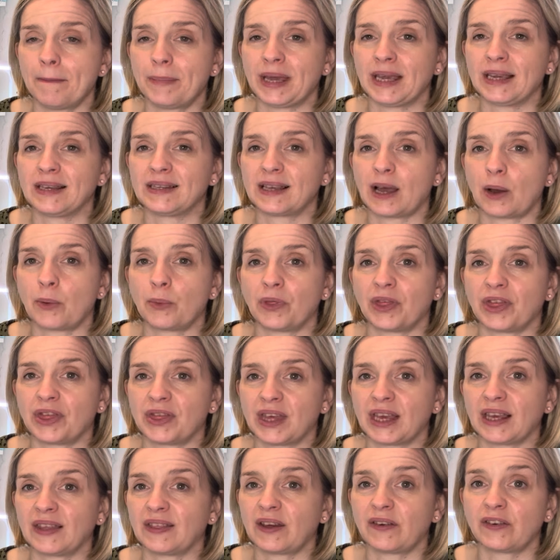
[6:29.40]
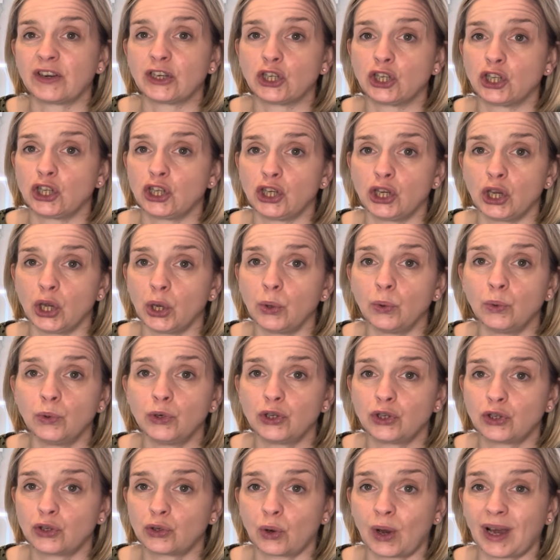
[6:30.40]
piece out and think that it's
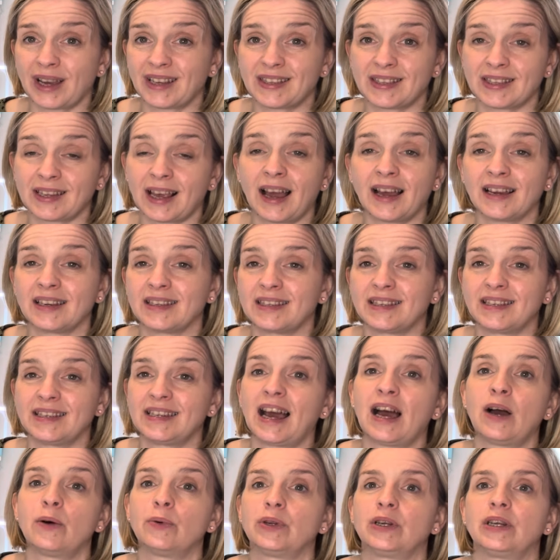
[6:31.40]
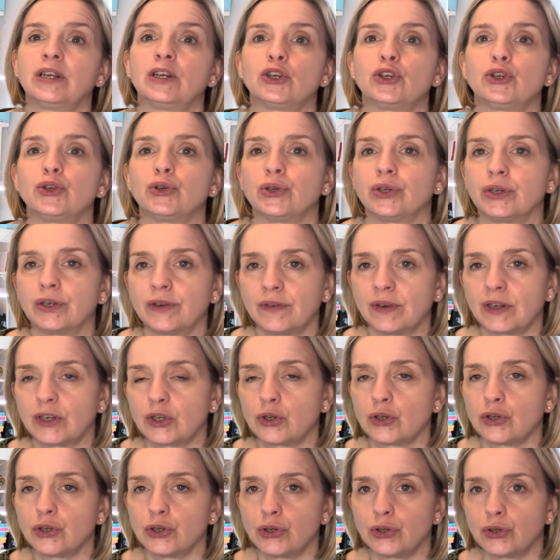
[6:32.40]
huge, so I sized down and I shouldn't have. I
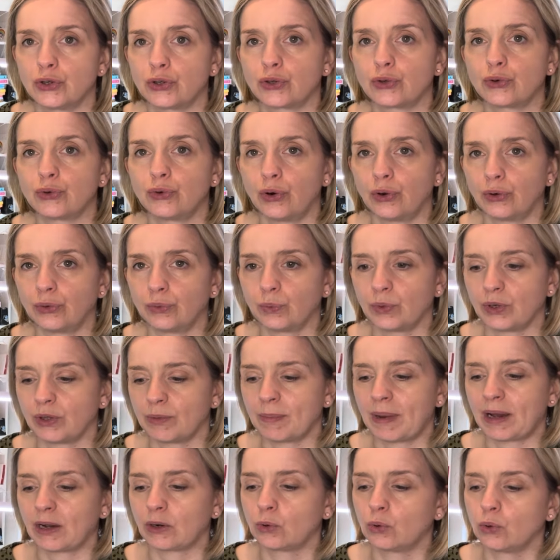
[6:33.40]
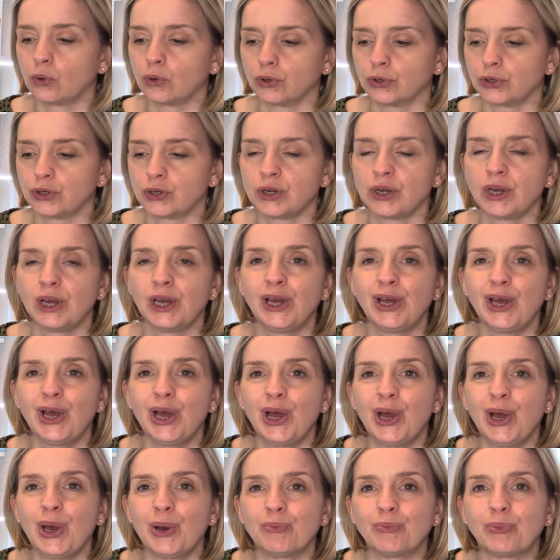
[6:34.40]
should have just gone with my gut.
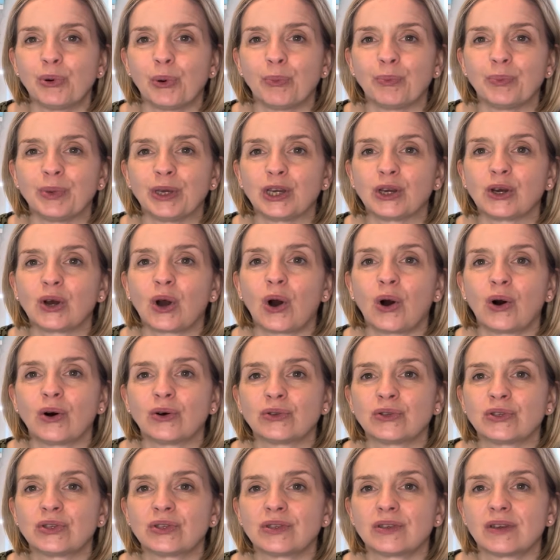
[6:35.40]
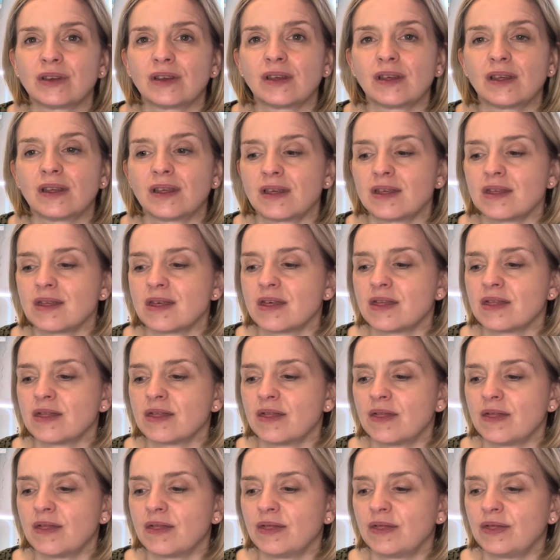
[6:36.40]
But because
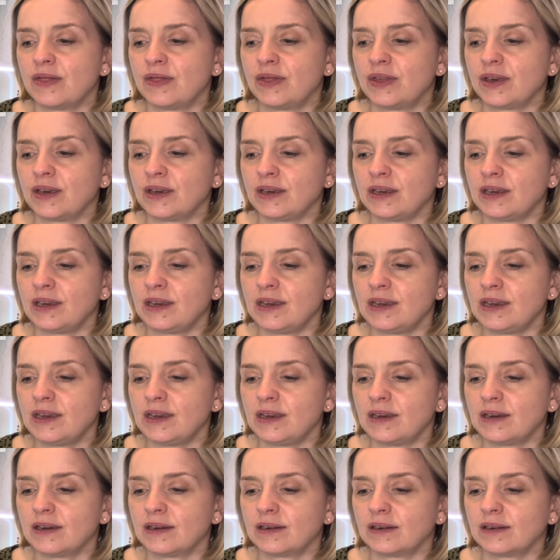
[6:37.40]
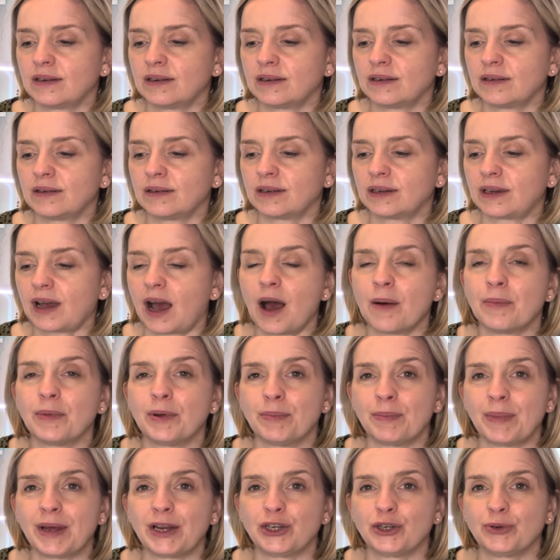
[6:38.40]
the
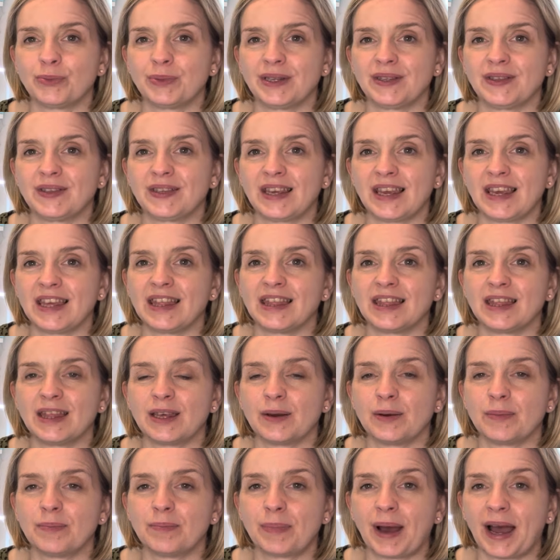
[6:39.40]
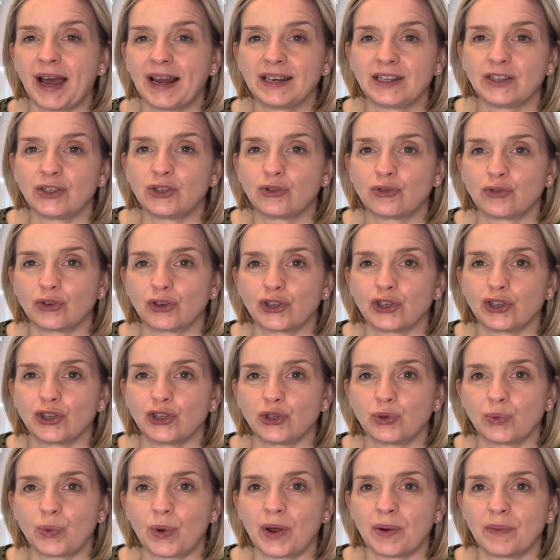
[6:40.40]
garment measurements in the pattern
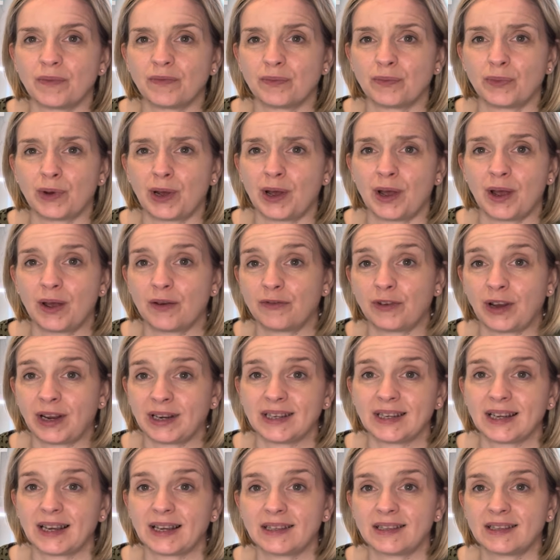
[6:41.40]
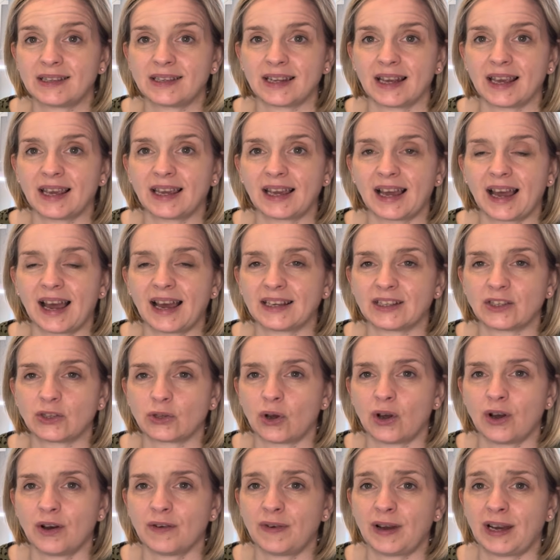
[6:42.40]
instructions weren't fantastic, I
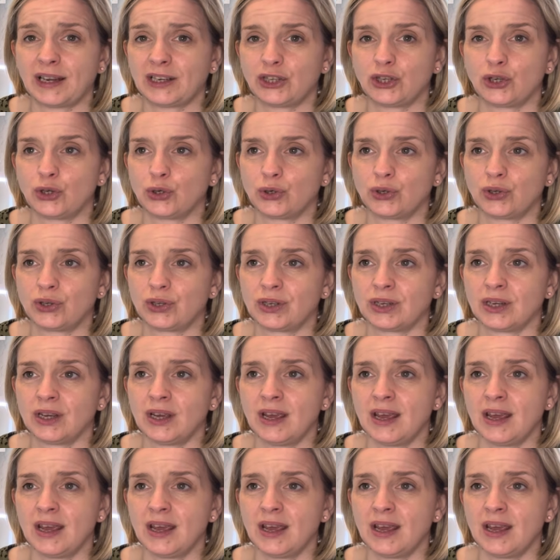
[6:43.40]
sort of had to just